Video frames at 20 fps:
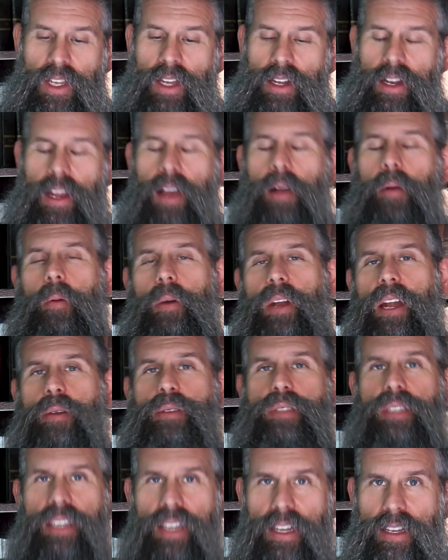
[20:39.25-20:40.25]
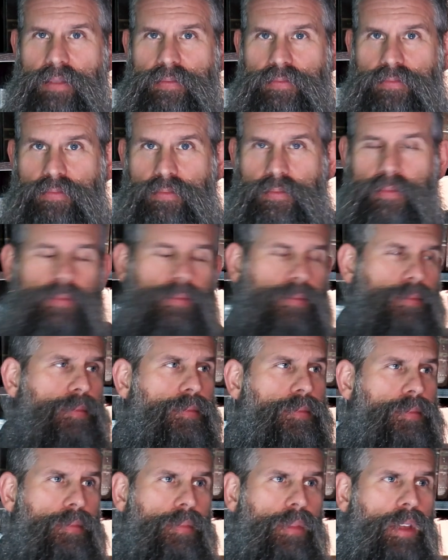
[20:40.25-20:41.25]
Now, when I was a kid,
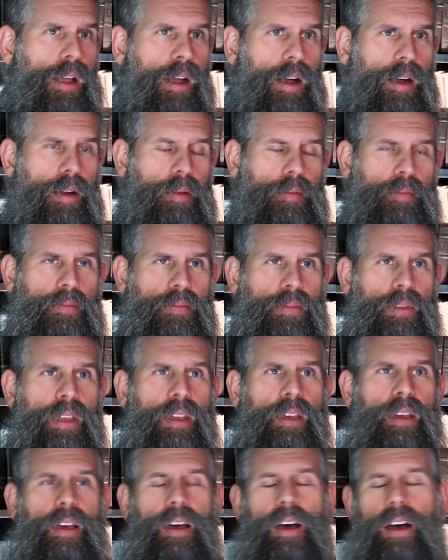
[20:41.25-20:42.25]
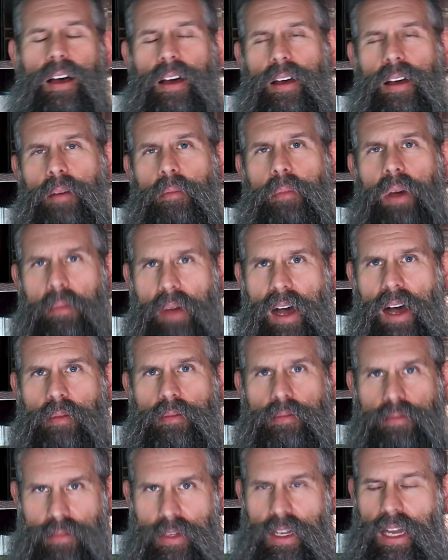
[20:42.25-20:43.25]
my
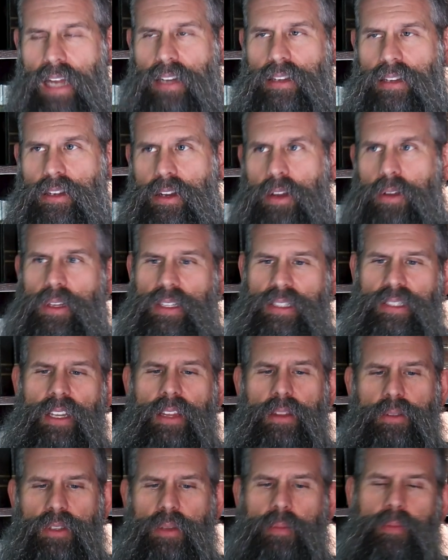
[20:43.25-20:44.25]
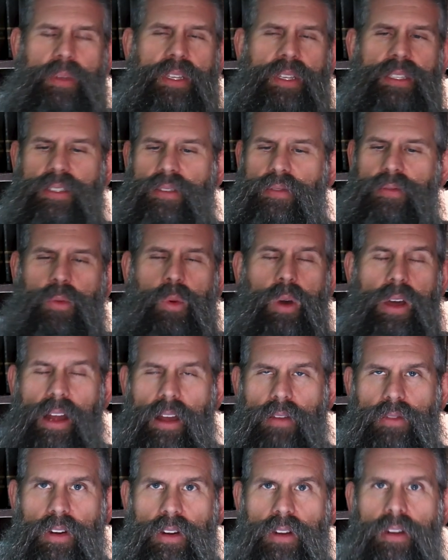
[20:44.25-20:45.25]
mom, and let's say there's a piece of
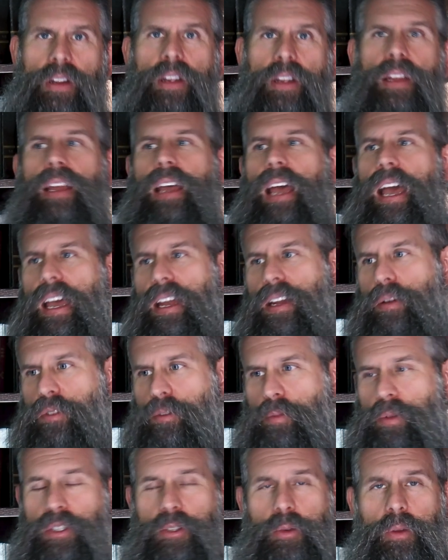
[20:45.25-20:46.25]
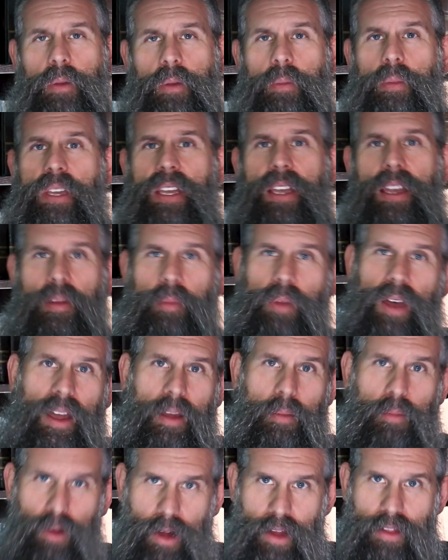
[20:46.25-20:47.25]
whatever, and it was between me and my
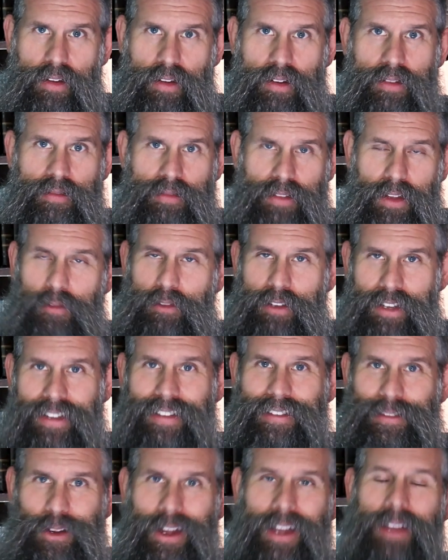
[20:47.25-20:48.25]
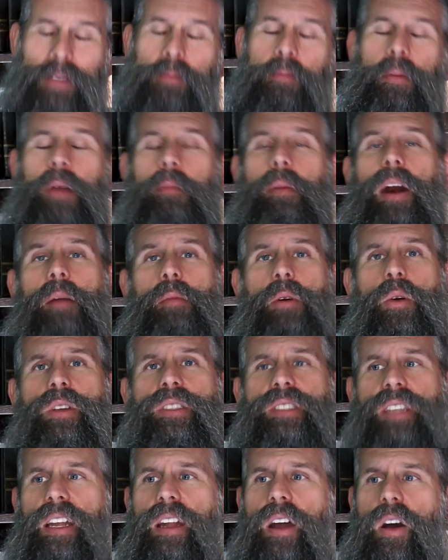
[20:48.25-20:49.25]
brother, Levi, right? My mom
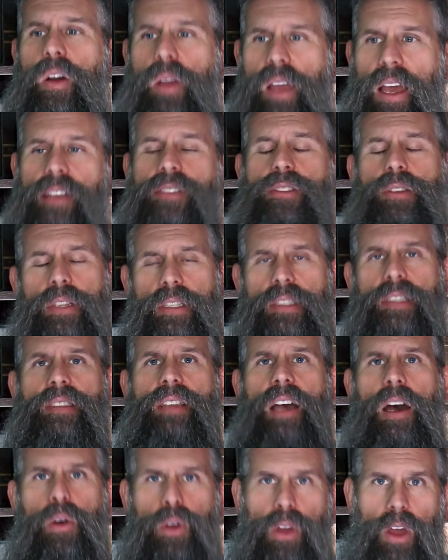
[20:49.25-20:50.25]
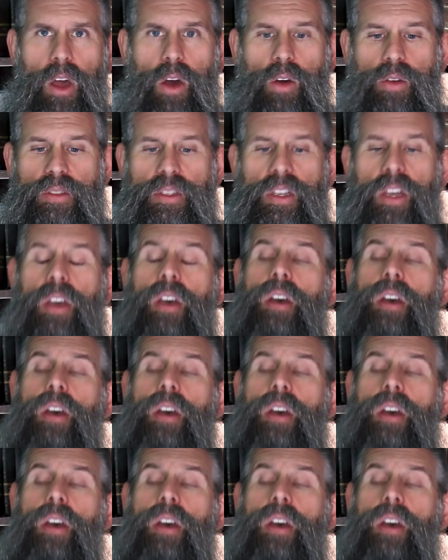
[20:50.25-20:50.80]
always said, okay, so this is how it goes.